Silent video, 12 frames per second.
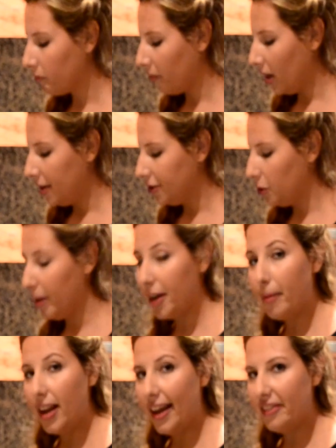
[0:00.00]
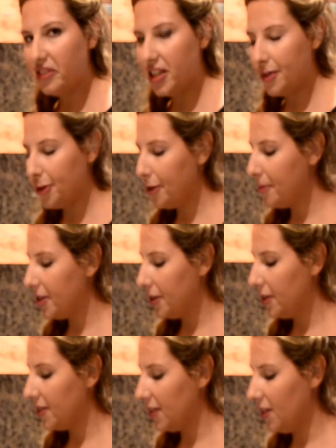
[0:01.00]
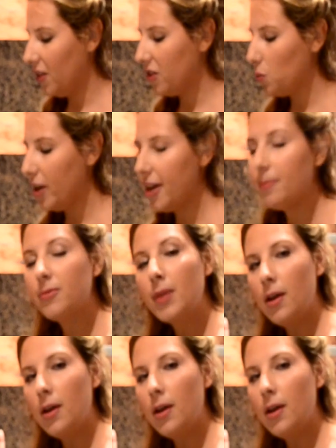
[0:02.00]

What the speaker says: to make my life easier, because in this way,